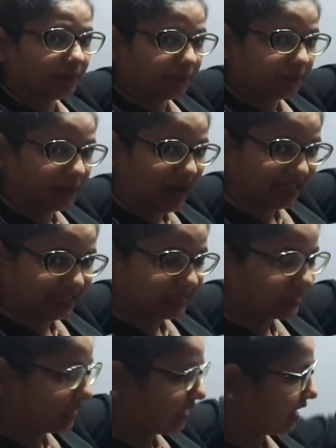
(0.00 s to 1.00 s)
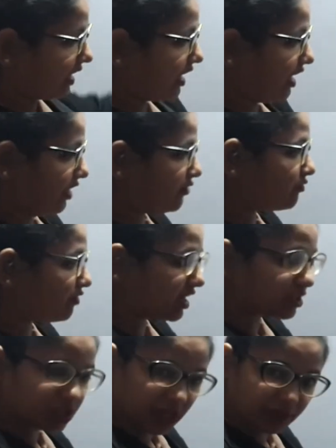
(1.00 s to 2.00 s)
but in
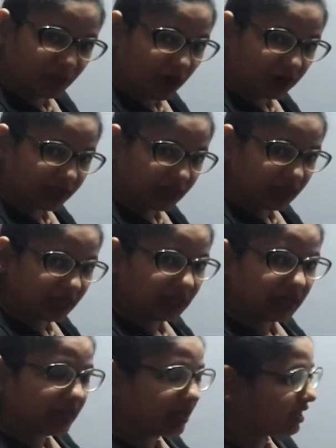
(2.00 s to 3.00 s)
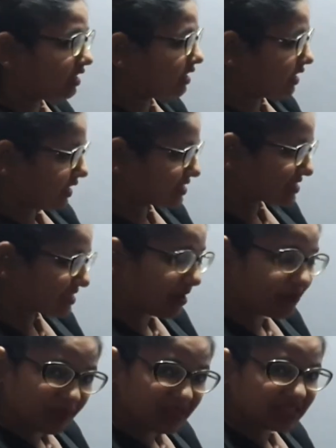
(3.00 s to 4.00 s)
function body, it's
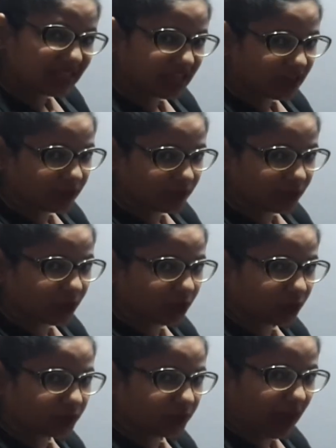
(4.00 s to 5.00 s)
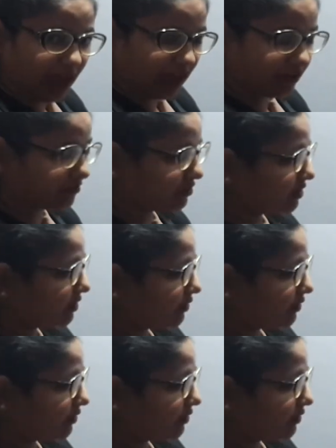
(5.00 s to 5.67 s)
compulsory for you to have